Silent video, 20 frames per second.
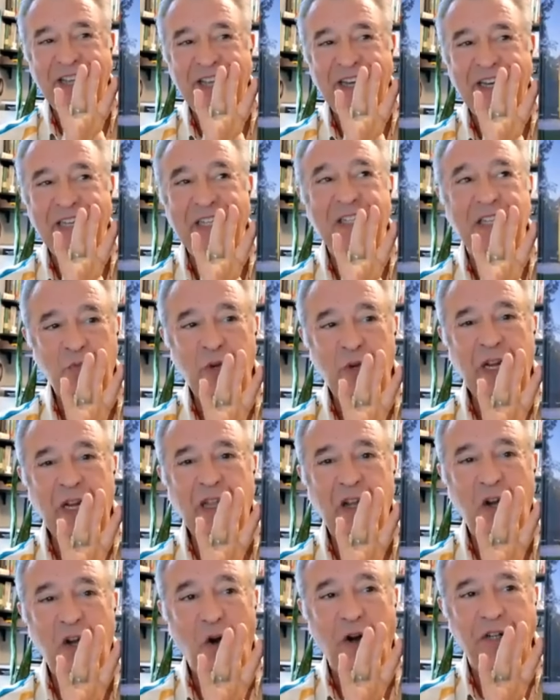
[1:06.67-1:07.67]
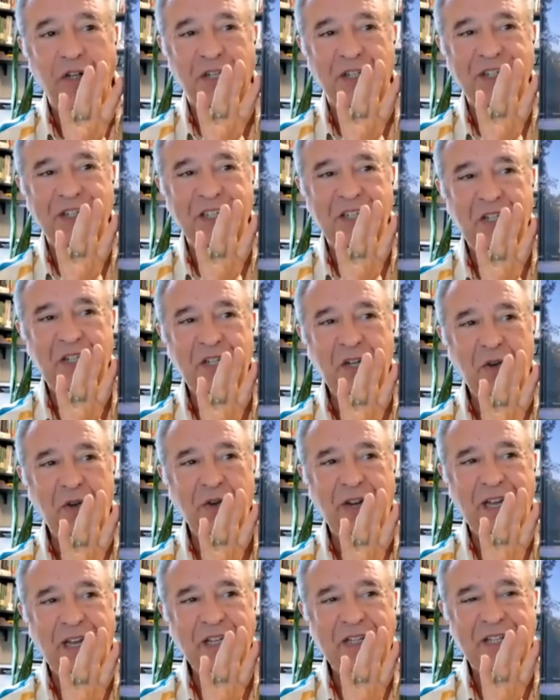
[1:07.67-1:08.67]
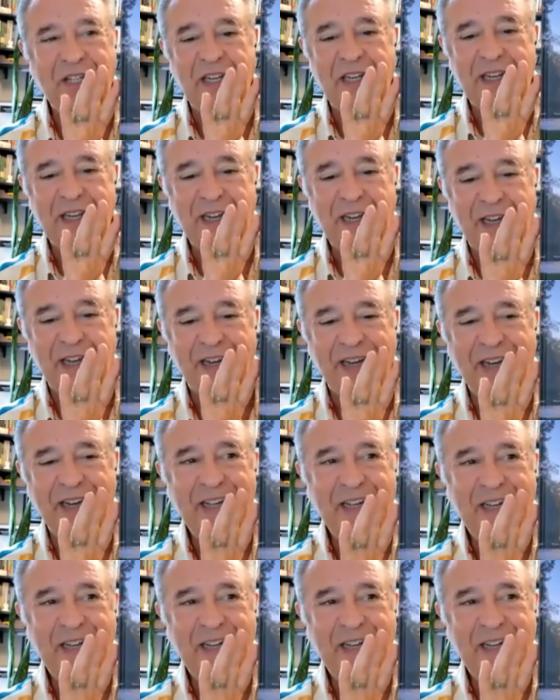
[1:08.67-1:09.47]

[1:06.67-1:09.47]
and it's really gorgeous. It's so nicely done.